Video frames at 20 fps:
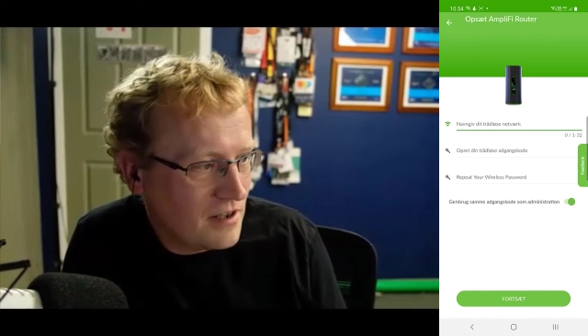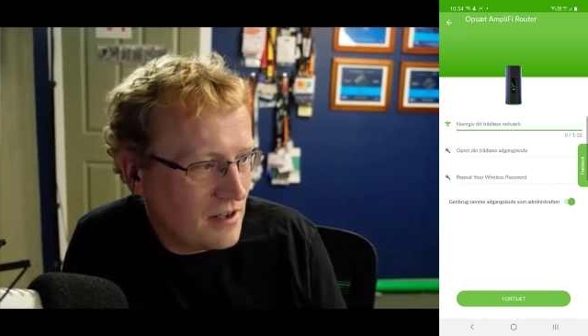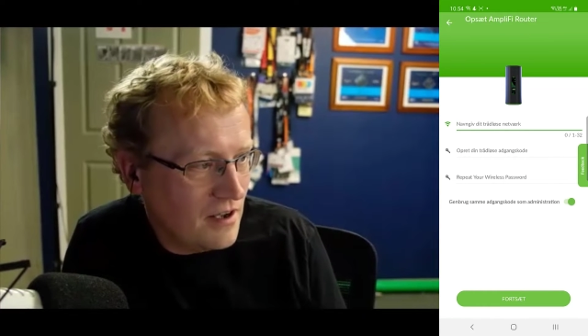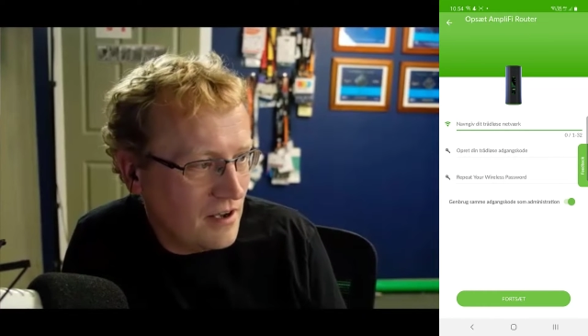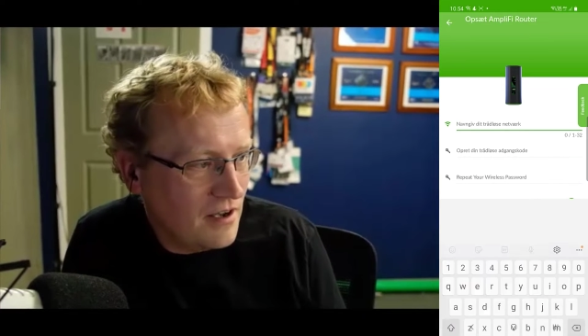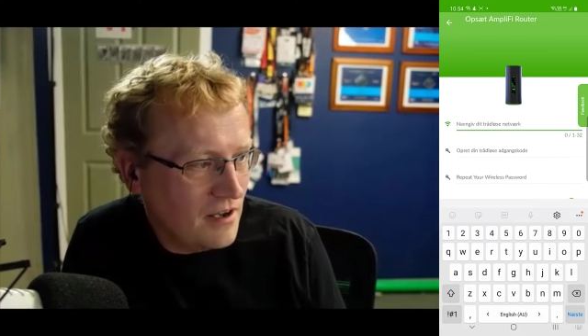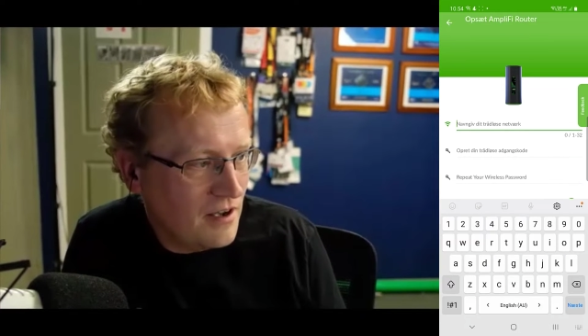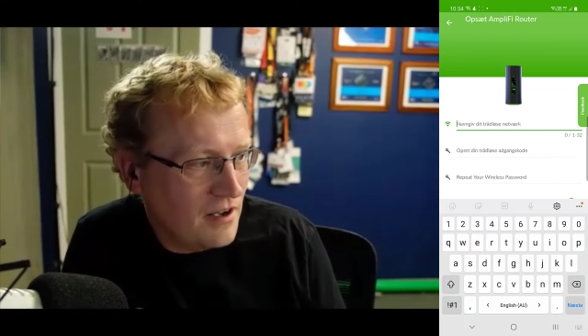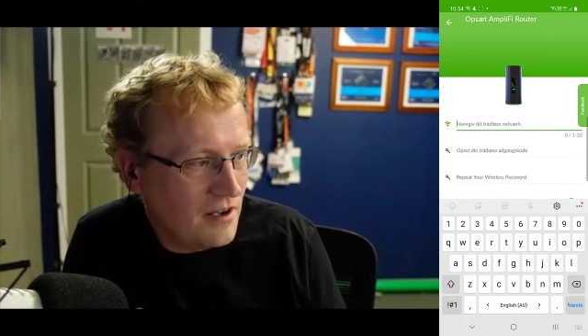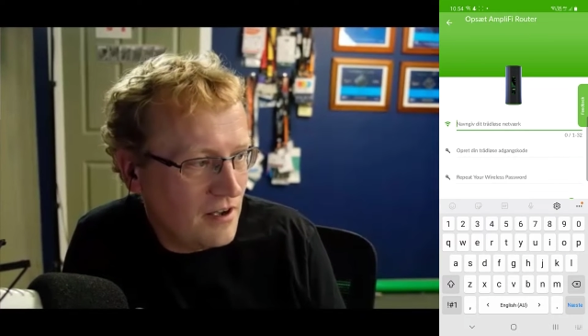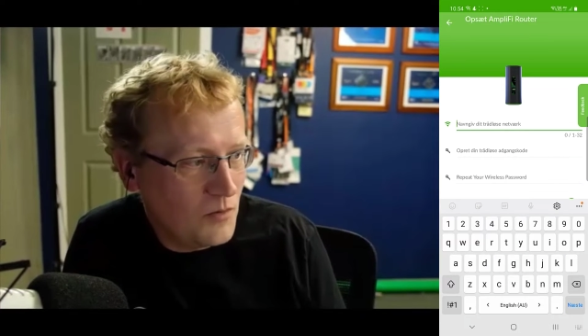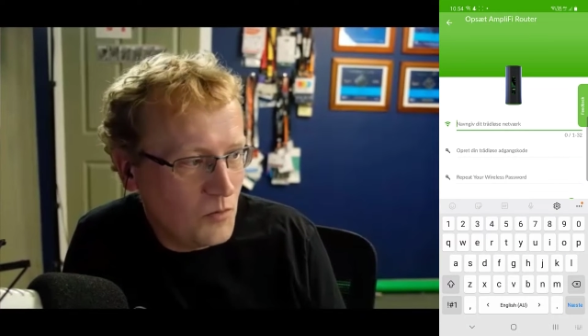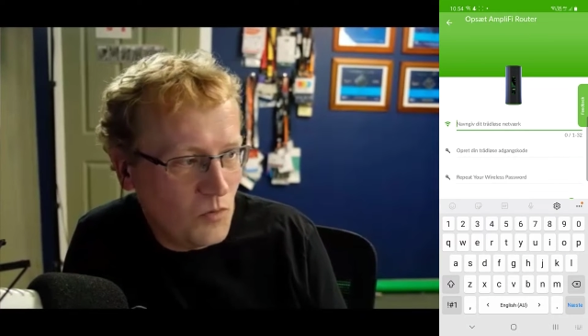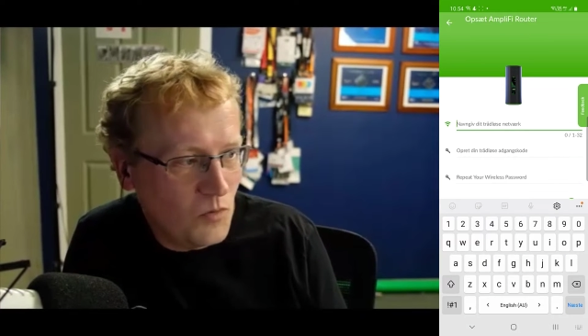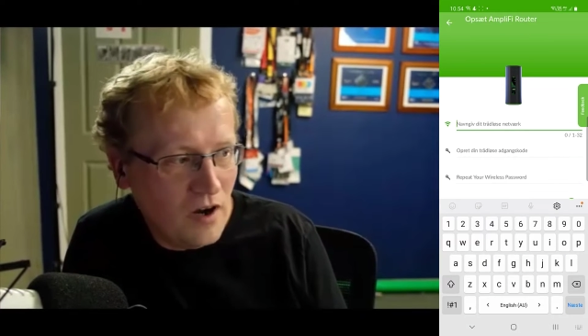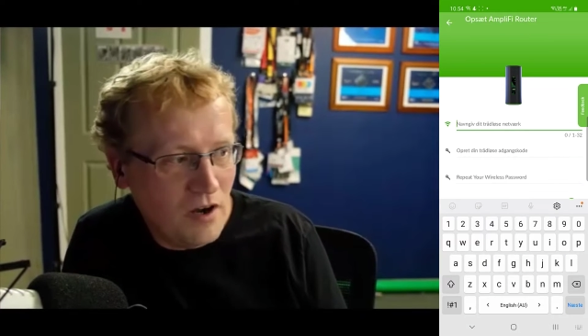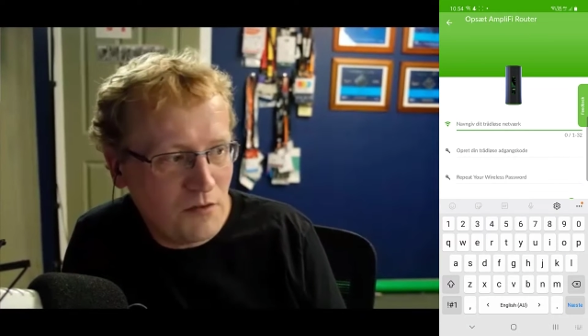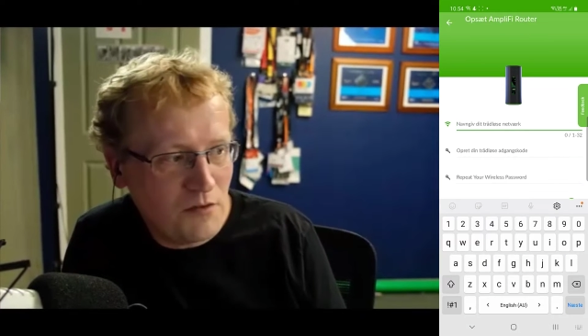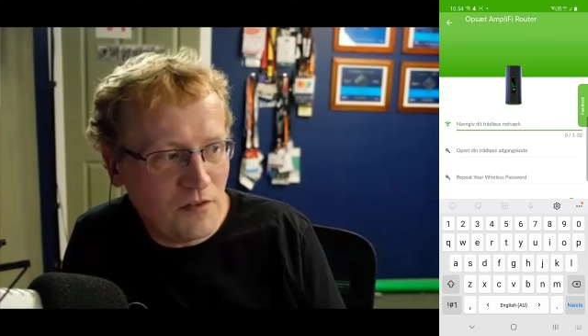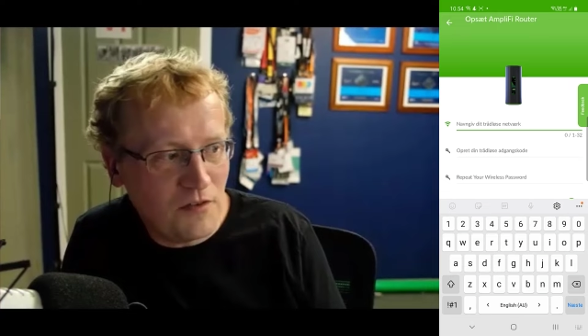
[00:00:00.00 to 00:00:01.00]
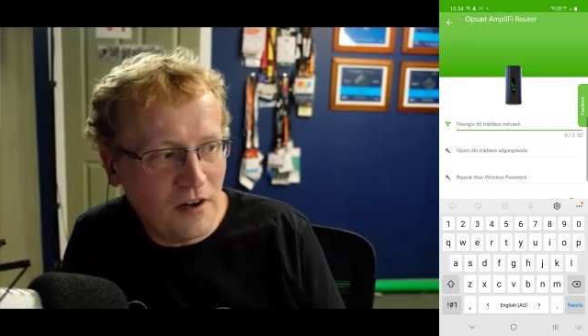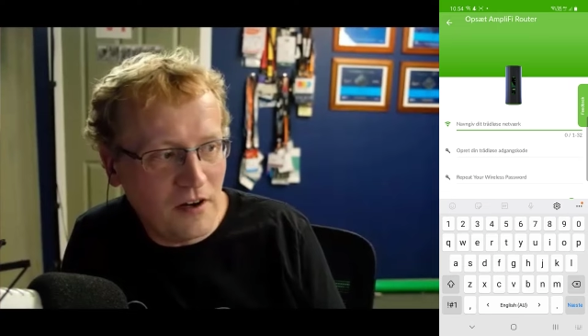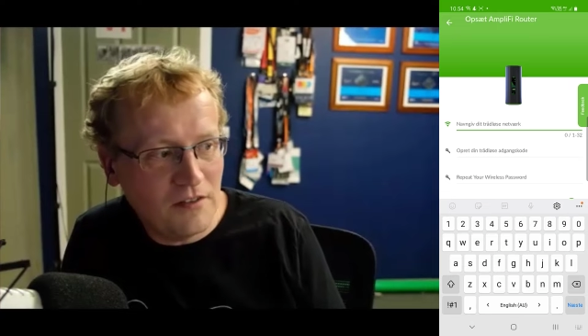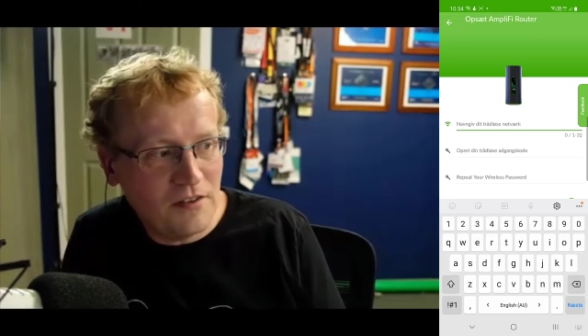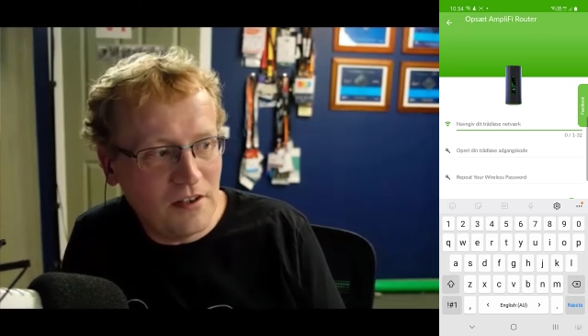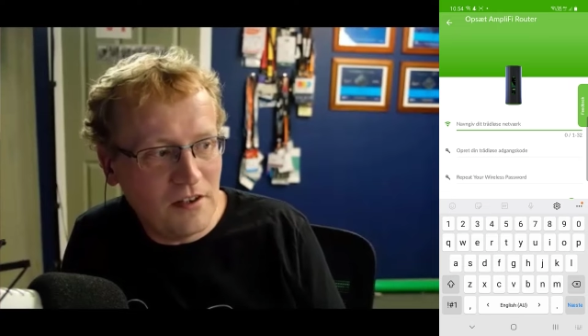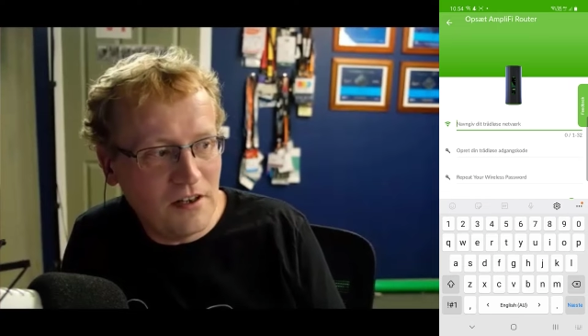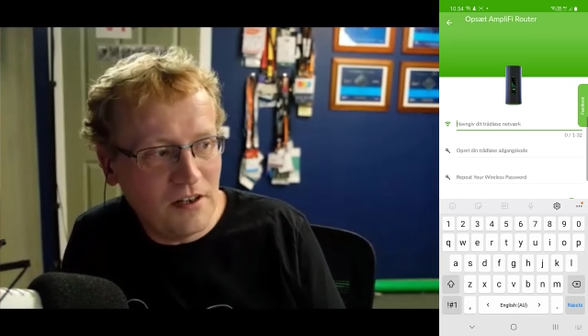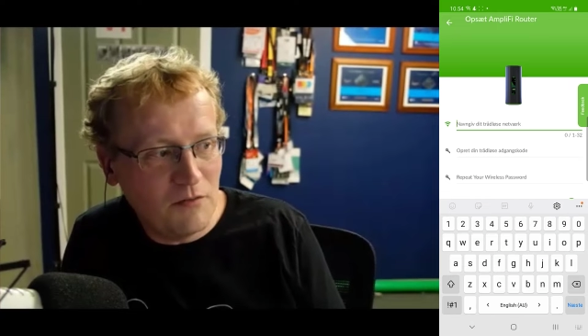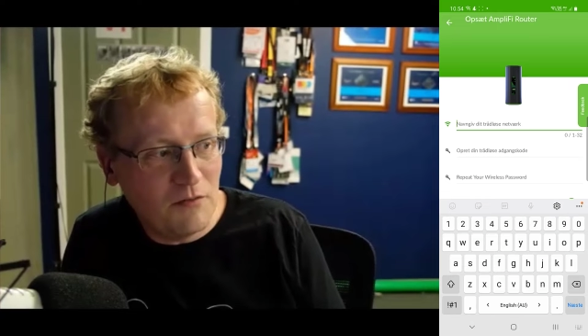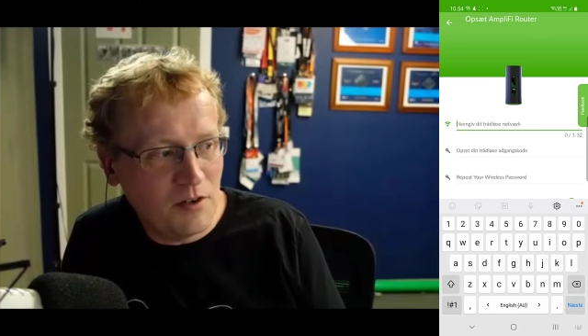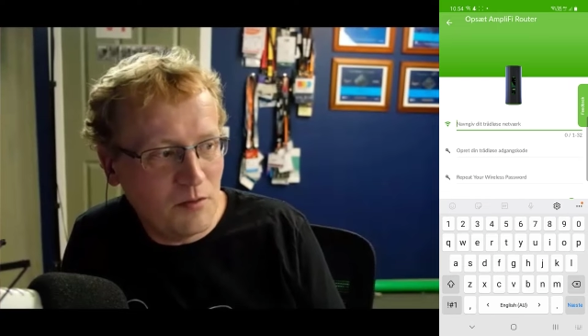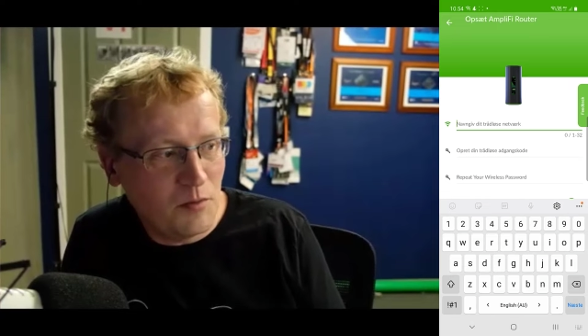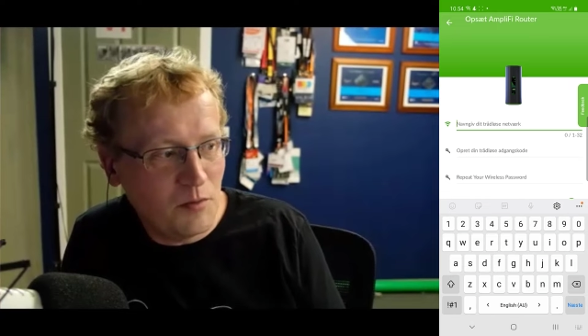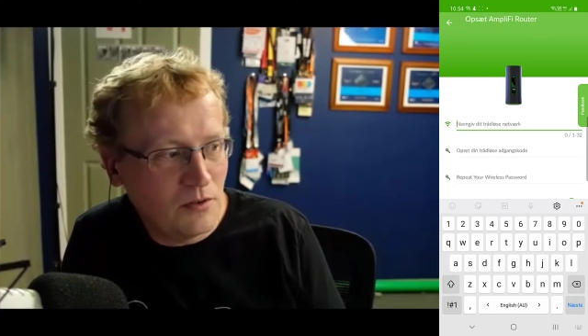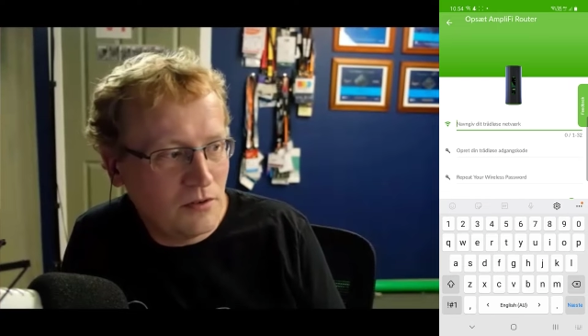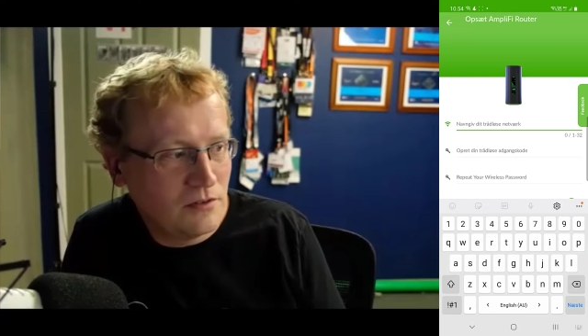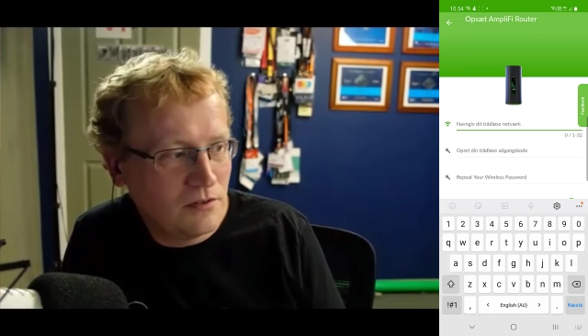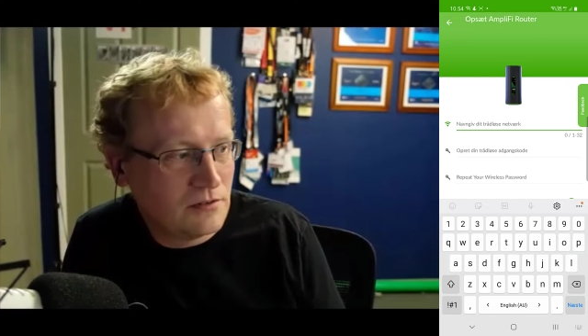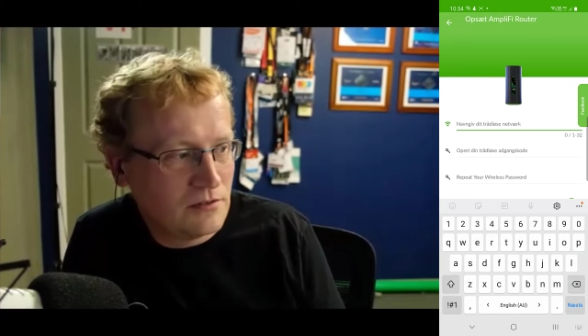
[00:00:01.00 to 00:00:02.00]
Uh, why fight the
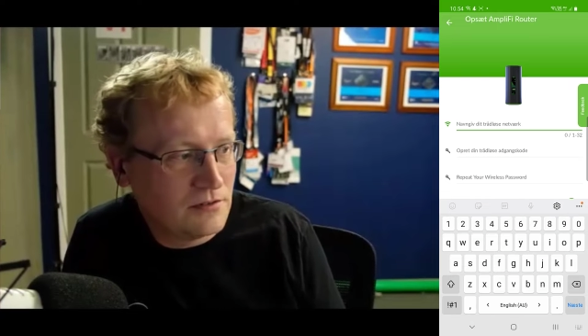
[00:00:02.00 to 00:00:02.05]
inevitable?